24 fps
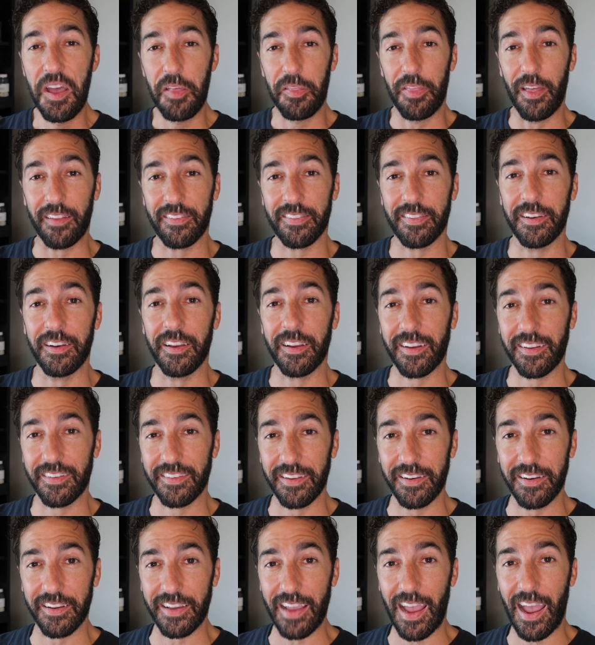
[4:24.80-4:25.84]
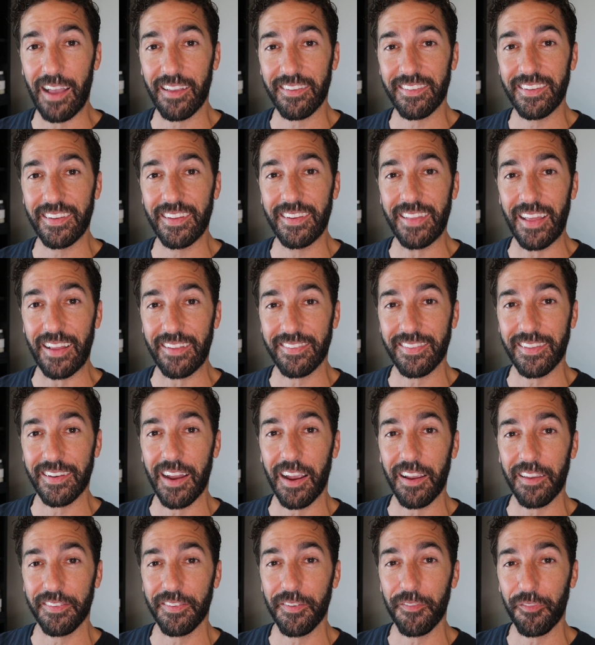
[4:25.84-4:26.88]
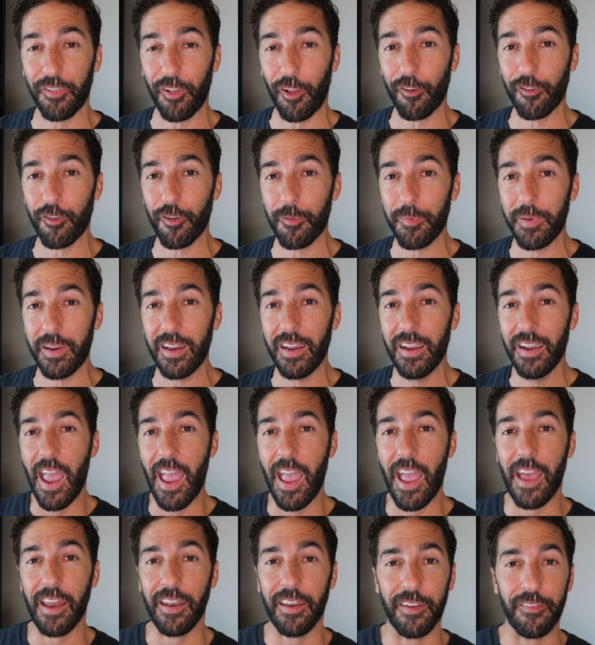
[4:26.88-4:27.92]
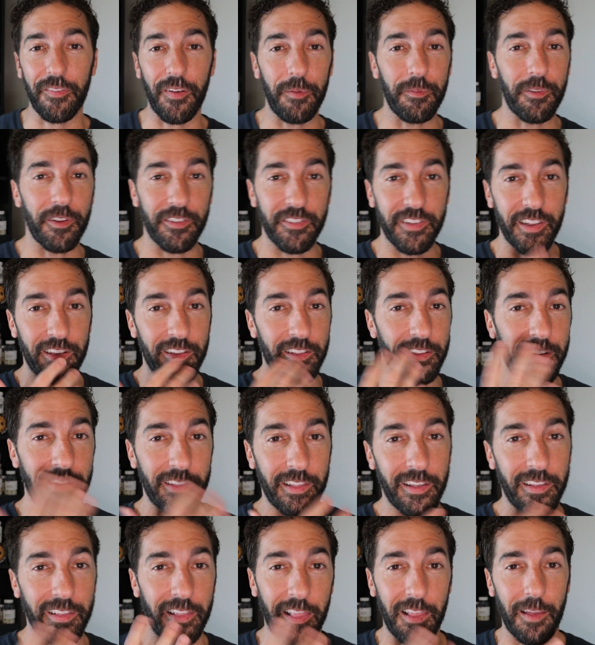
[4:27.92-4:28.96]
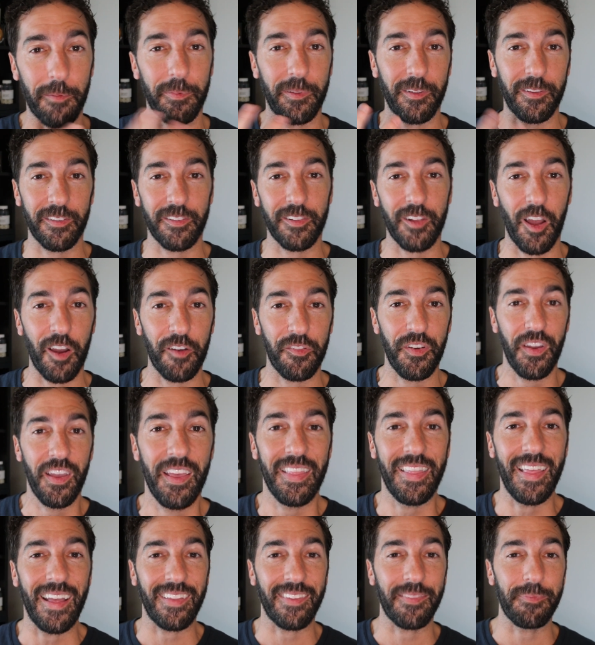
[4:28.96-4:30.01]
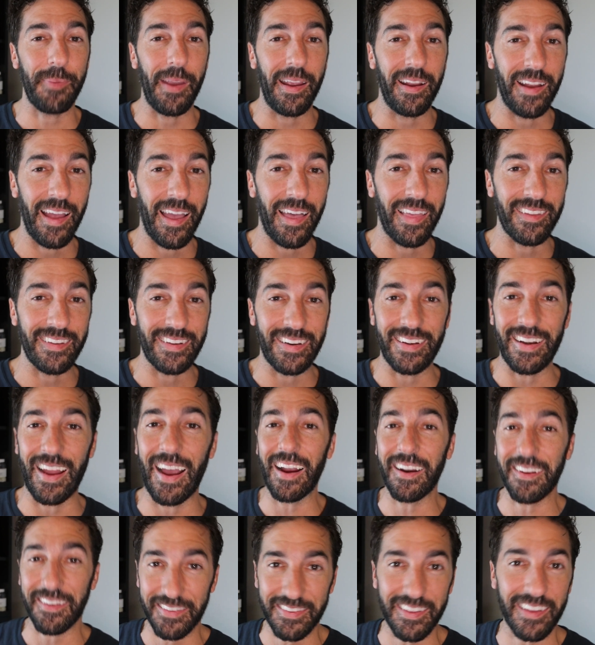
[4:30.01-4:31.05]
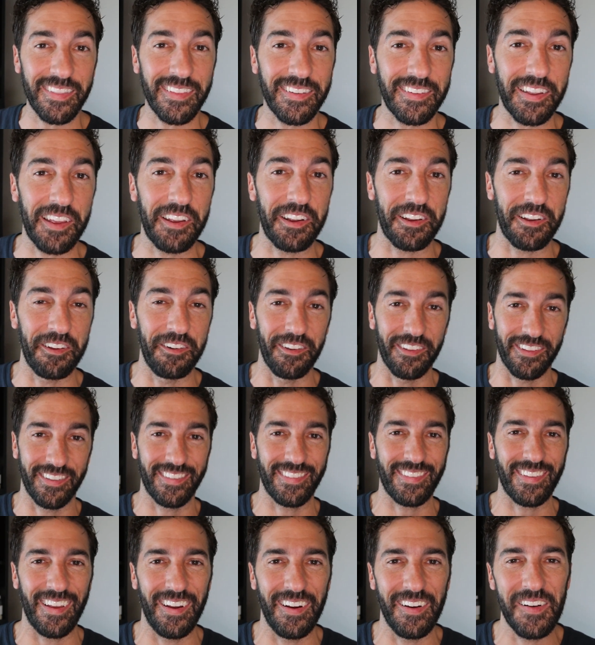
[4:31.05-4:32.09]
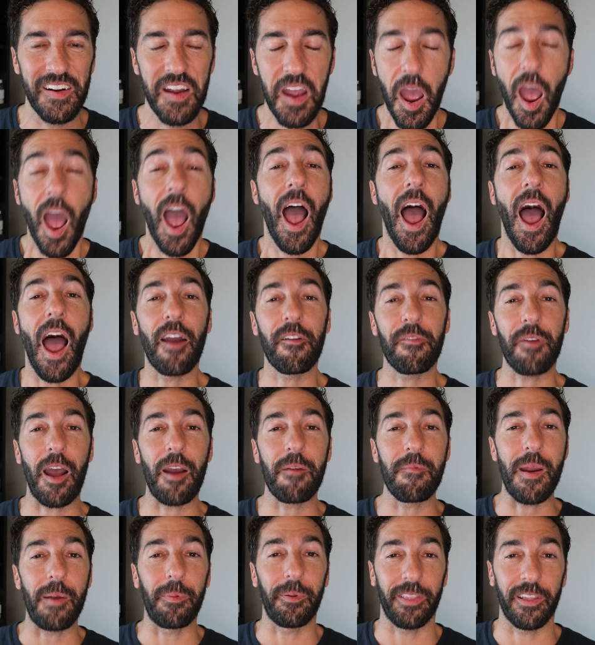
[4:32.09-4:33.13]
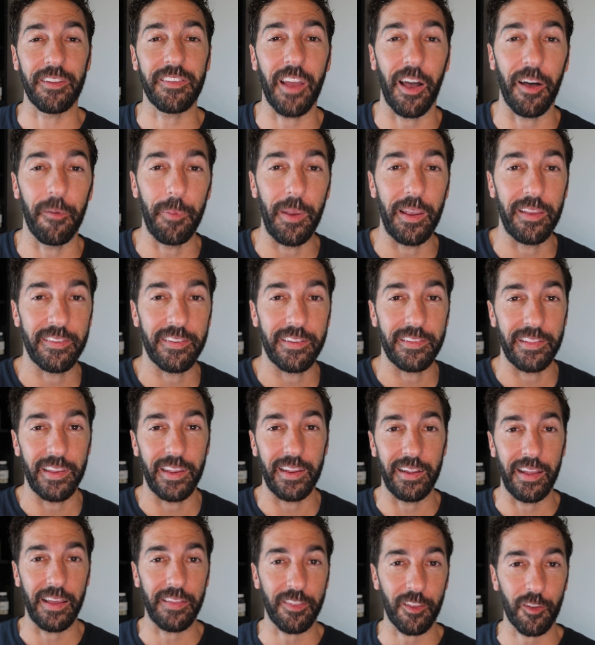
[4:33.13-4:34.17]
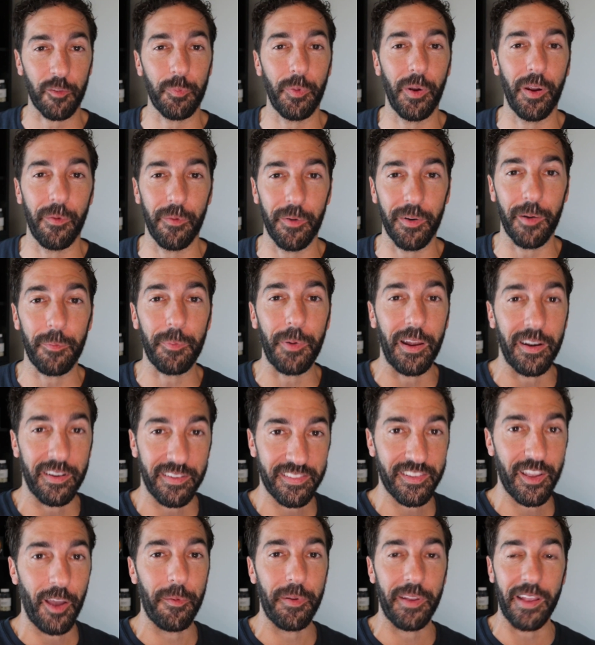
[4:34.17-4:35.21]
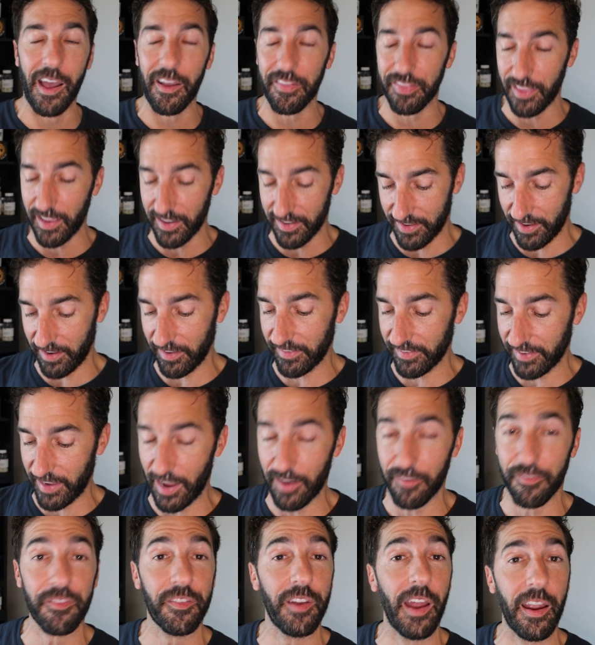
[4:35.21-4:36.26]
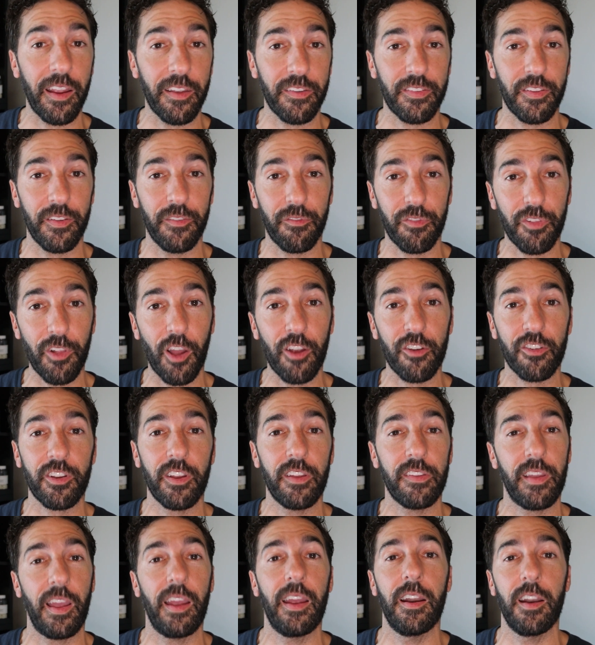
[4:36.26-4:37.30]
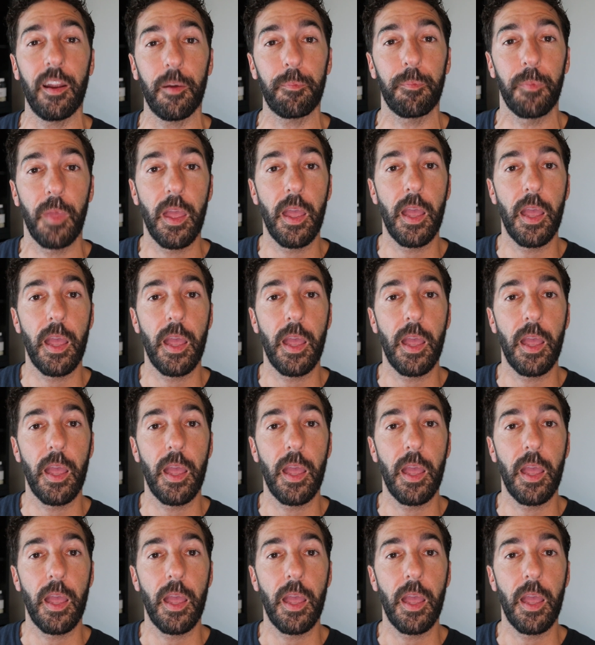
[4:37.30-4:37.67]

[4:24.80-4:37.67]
that's the nicotinic acid, that's the niacin flush for me. And if I'm just tingling in the lips and stuff, that's beta-alanine. I just had the tingles, so I'm able to tell basically at this point when a product's coming out that does have niacin flush, because I end up,